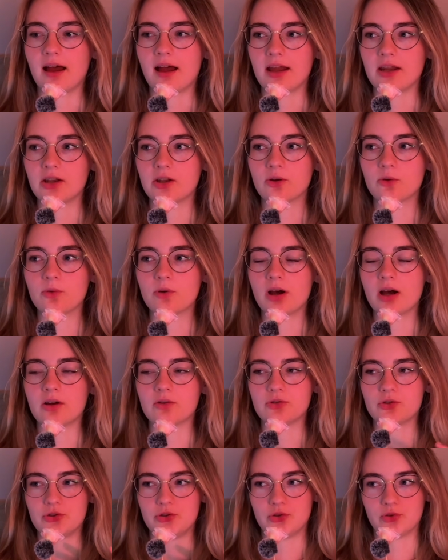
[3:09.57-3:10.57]
I know how
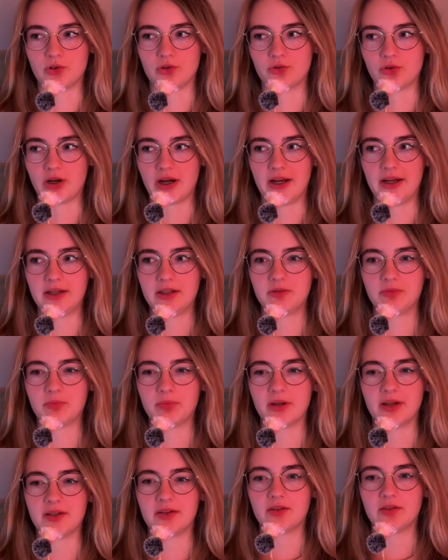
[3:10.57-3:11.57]
to do it right,
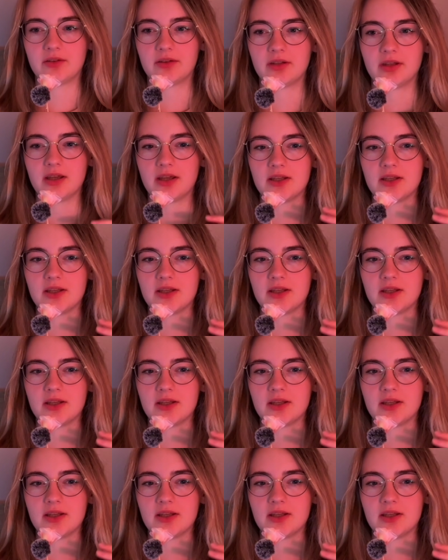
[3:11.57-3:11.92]
but